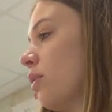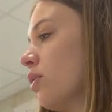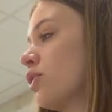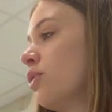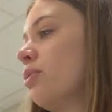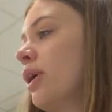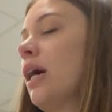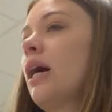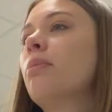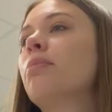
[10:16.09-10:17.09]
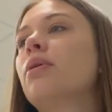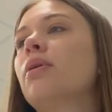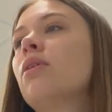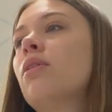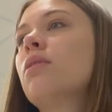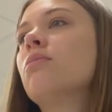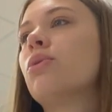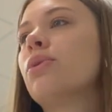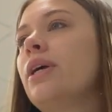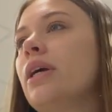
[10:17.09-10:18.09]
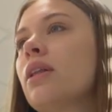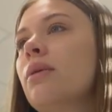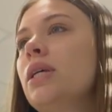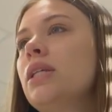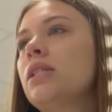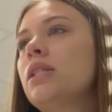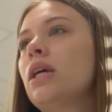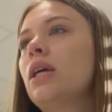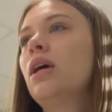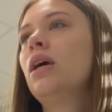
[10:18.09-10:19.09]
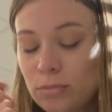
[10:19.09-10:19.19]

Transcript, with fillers: also break up the morning. Let me see.